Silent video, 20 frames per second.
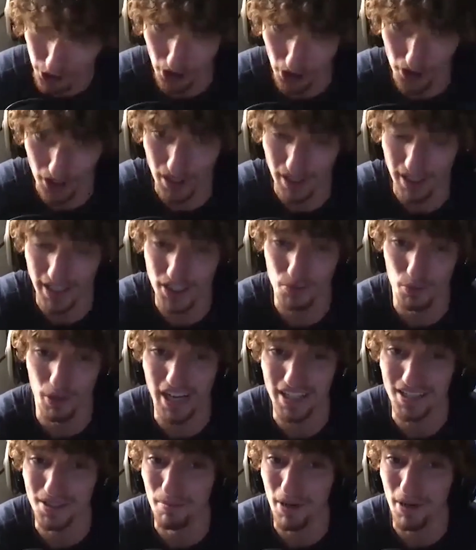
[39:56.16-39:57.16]
on the list, we
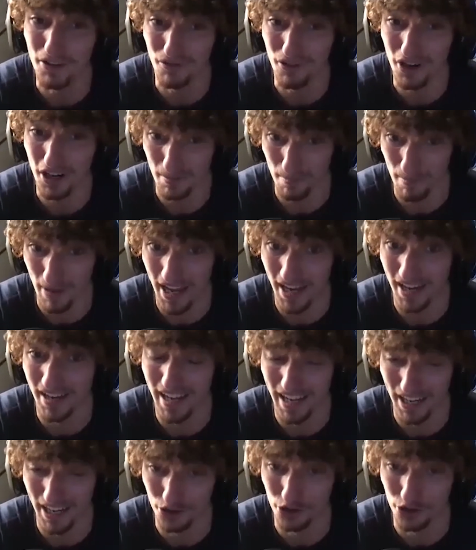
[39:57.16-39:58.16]
got the motherfucking man,
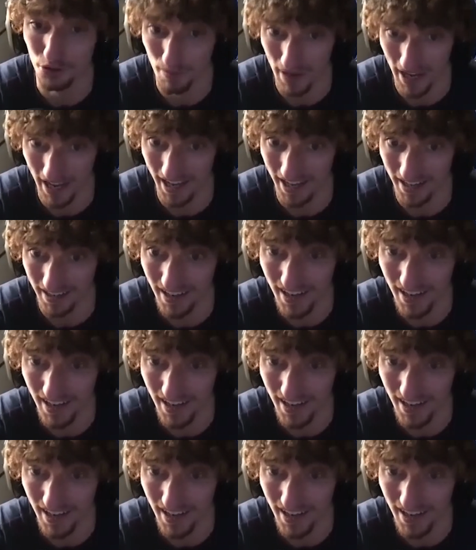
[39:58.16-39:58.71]
Andrew Mann.